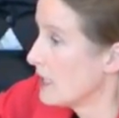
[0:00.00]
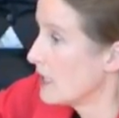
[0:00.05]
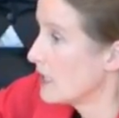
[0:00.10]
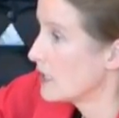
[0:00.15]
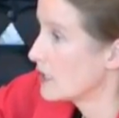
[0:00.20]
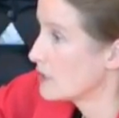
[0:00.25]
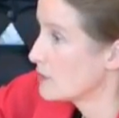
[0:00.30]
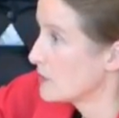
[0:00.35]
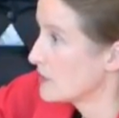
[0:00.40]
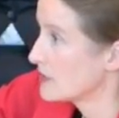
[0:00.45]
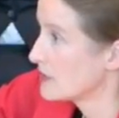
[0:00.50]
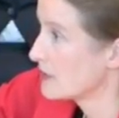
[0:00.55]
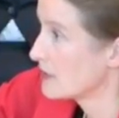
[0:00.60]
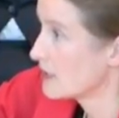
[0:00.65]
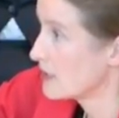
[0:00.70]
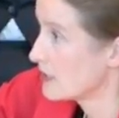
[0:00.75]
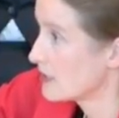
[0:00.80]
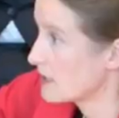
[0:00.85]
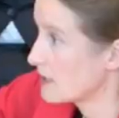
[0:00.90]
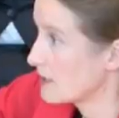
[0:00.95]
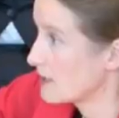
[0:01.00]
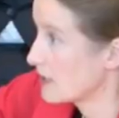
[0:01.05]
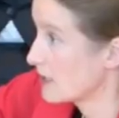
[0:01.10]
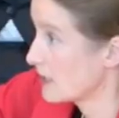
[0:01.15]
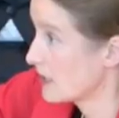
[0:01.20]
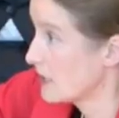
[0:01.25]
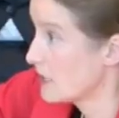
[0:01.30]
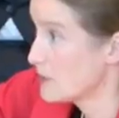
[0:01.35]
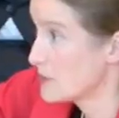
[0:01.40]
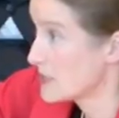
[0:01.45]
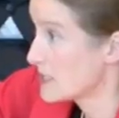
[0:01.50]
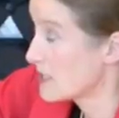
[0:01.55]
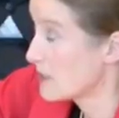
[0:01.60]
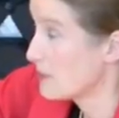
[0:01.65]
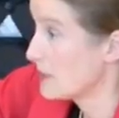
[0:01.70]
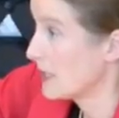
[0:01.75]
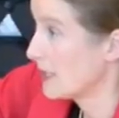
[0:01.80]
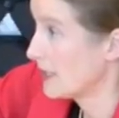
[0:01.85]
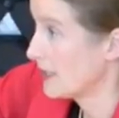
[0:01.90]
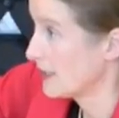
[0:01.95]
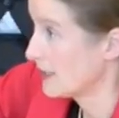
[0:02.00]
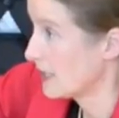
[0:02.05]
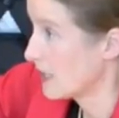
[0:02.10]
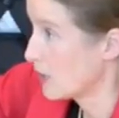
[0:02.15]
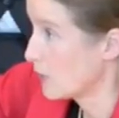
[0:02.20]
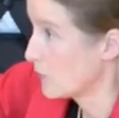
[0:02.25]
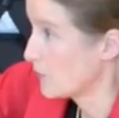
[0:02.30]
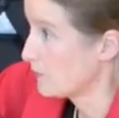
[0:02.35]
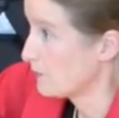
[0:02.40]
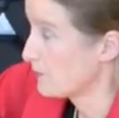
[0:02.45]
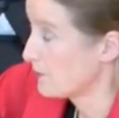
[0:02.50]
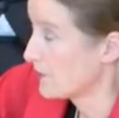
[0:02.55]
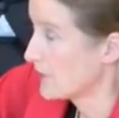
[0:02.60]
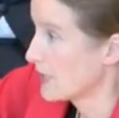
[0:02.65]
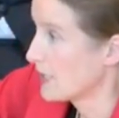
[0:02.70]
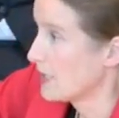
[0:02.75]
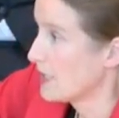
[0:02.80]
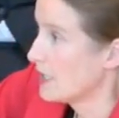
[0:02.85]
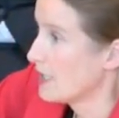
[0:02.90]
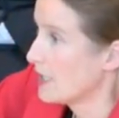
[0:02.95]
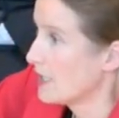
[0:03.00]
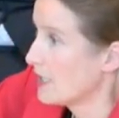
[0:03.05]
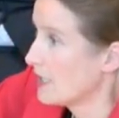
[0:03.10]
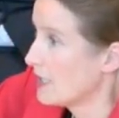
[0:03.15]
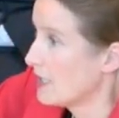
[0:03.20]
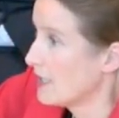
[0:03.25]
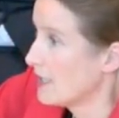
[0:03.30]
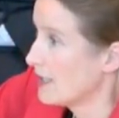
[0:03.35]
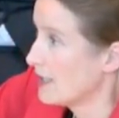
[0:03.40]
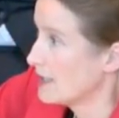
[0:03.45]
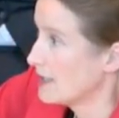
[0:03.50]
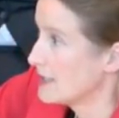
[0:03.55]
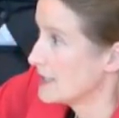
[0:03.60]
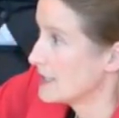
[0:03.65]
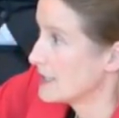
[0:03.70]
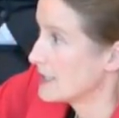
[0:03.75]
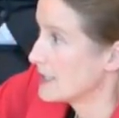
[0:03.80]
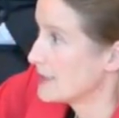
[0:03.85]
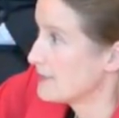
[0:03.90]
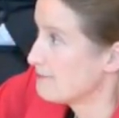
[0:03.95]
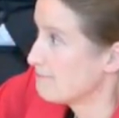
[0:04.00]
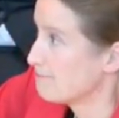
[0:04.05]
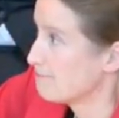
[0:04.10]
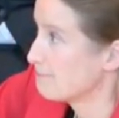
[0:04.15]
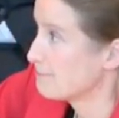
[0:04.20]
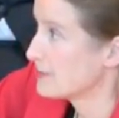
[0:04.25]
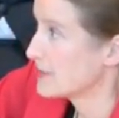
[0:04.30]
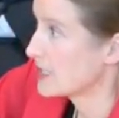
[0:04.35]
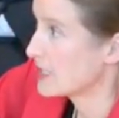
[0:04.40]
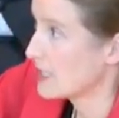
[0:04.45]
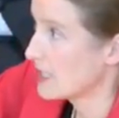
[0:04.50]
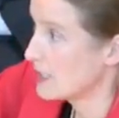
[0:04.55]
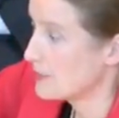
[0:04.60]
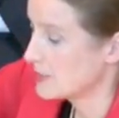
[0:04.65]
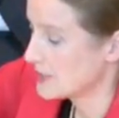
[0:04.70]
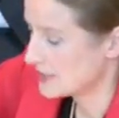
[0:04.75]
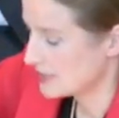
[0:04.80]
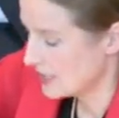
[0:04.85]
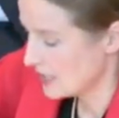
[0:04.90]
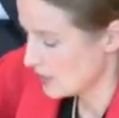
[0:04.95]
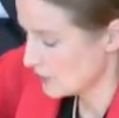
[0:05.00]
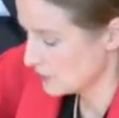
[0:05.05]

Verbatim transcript: the arguments that, are, that claimants are making now. And claimants'